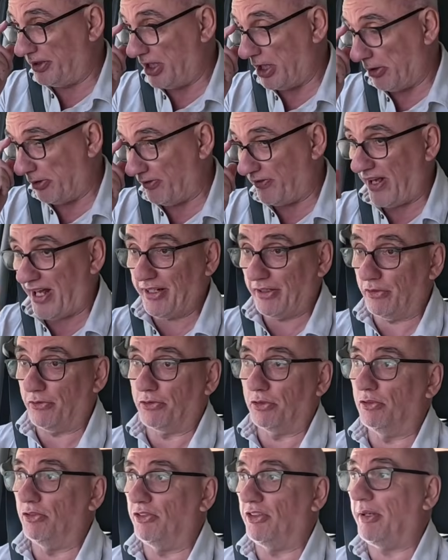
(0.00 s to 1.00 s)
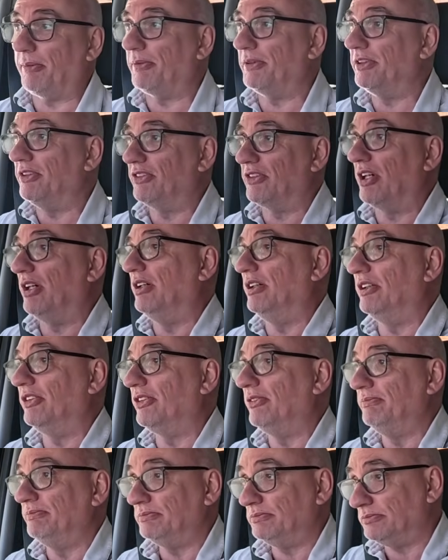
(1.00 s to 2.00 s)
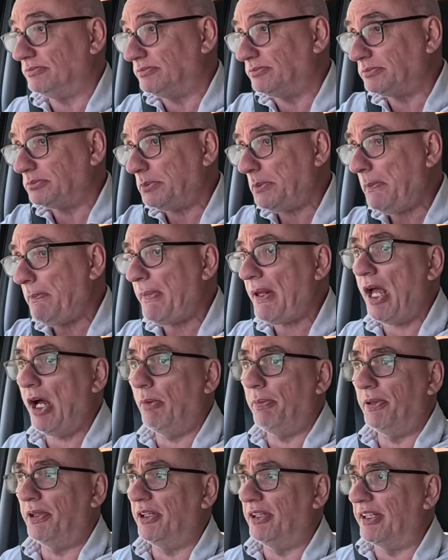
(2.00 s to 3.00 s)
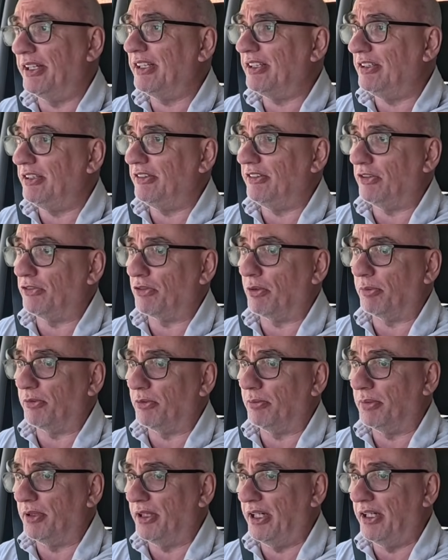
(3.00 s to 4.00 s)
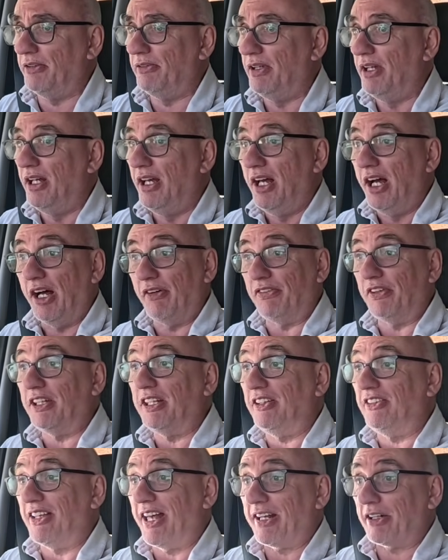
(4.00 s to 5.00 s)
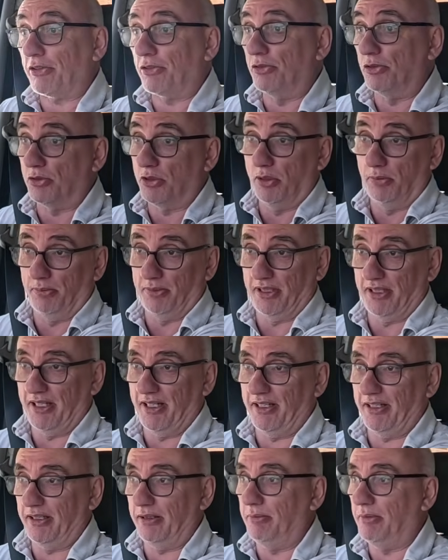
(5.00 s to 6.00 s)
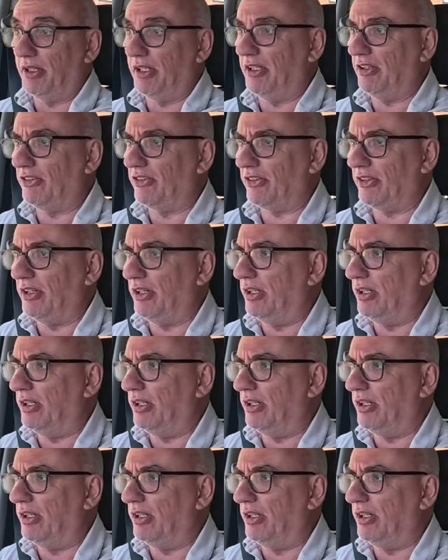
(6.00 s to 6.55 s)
know of Andrew's Japanese cars. I'll put a link in the description below. I think his actual company name is